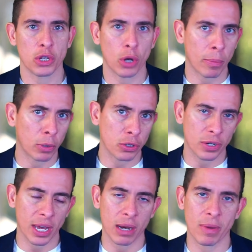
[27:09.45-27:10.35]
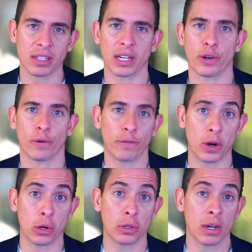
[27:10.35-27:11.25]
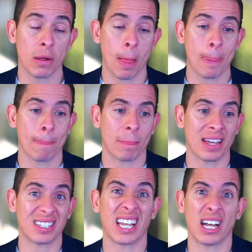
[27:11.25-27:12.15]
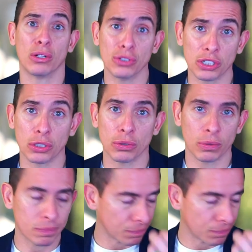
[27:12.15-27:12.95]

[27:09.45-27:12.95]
You upload your database on your phone. It tells you